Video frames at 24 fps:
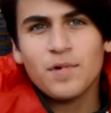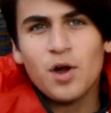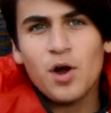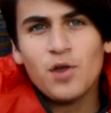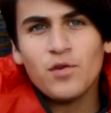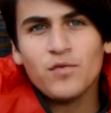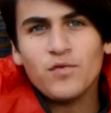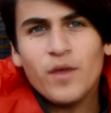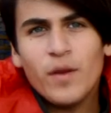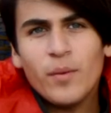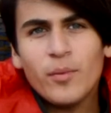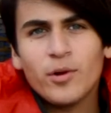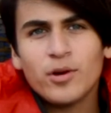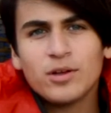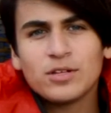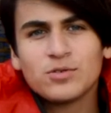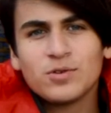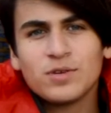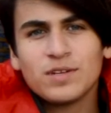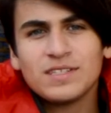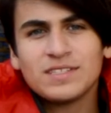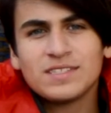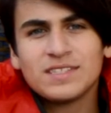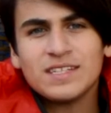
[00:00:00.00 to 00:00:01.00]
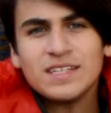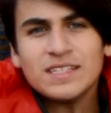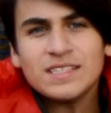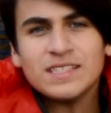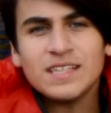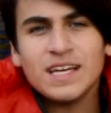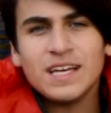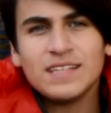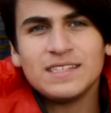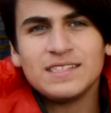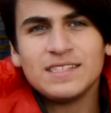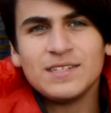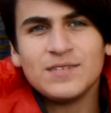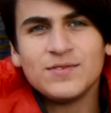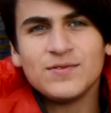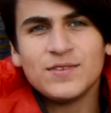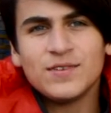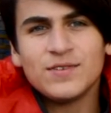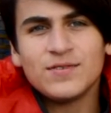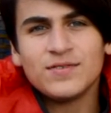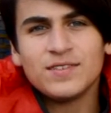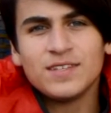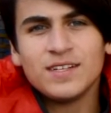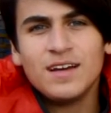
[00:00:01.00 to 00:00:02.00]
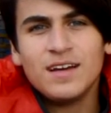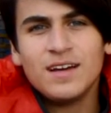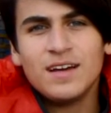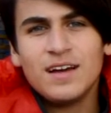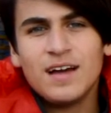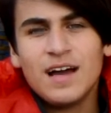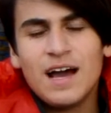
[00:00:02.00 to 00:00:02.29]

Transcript: On February 26, 1850,